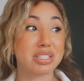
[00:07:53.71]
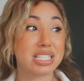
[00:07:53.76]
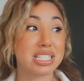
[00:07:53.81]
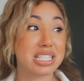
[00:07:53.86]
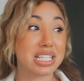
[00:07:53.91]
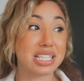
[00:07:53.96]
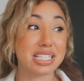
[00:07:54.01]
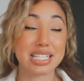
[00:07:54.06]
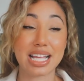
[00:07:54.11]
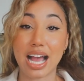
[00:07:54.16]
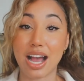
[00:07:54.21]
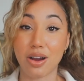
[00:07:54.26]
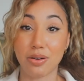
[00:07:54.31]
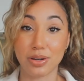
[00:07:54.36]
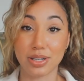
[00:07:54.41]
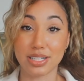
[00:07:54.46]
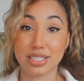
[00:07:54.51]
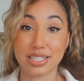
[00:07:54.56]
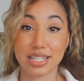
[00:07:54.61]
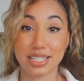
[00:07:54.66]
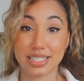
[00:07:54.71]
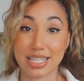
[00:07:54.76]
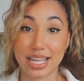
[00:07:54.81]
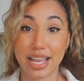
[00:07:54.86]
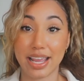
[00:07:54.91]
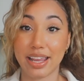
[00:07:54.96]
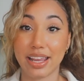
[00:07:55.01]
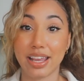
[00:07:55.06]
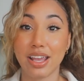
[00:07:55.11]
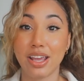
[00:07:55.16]
6 hours a
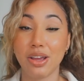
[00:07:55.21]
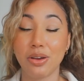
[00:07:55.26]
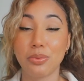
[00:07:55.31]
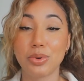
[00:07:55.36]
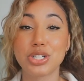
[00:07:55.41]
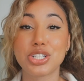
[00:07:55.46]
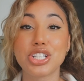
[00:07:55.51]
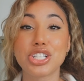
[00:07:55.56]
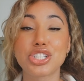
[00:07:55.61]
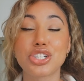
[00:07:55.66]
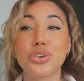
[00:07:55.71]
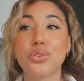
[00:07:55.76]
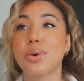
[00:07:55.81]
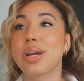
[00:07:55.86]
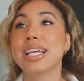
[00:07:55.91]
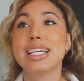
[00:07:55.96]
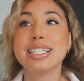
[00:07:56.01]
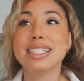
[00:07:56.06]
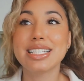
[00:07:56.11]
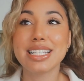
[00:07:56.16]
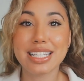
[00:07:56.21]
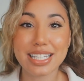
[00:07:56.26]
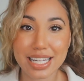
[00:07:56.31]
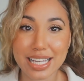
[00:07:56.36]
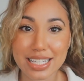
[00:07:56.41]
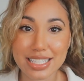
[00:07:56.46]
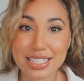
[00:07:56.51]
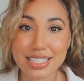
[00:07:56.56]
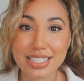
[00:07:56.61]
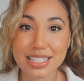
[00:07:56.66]
day, which is
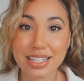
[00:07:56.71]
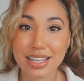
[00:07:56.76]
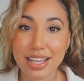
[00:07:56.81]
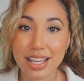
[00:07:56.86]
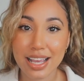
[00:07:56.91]
craziness.